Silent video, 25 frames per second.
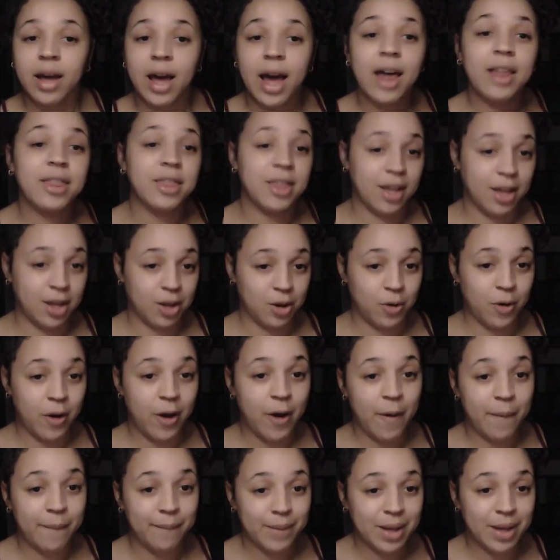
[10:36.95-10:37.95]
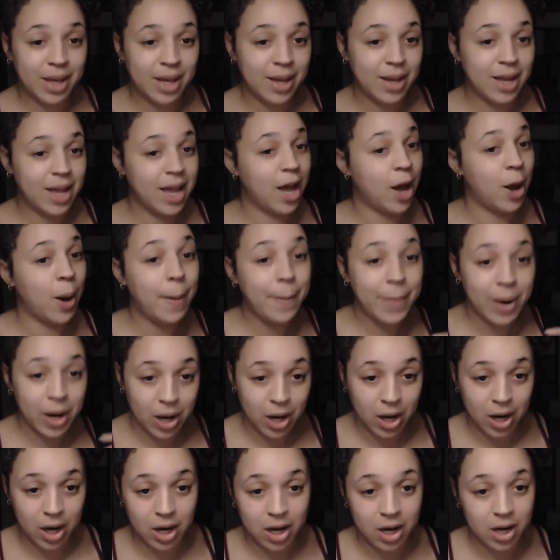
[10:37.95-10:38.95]
I think it'll help me help
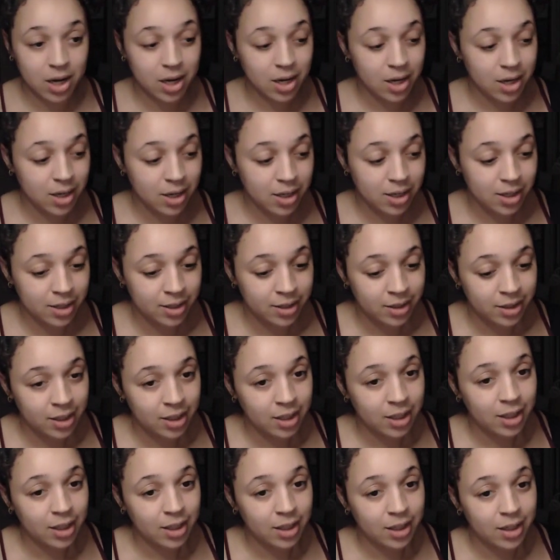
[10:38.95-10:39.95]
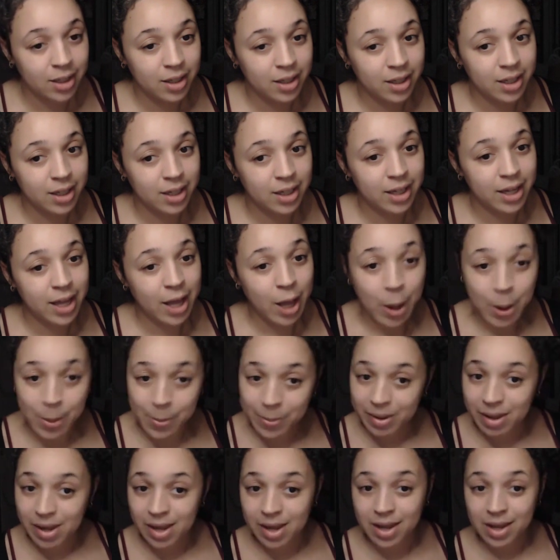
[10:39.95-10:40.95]
her help
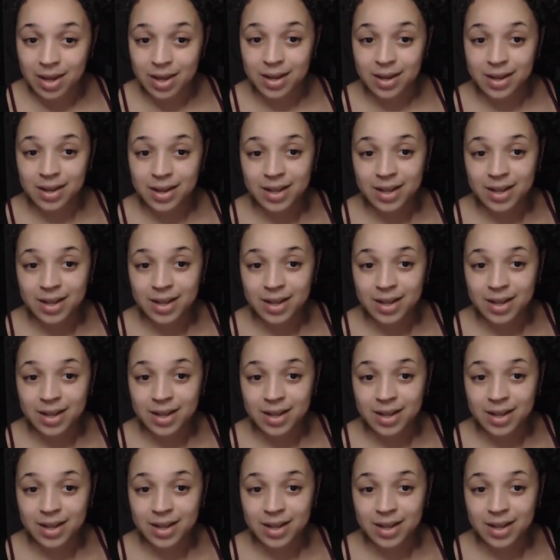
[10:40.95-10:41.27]
me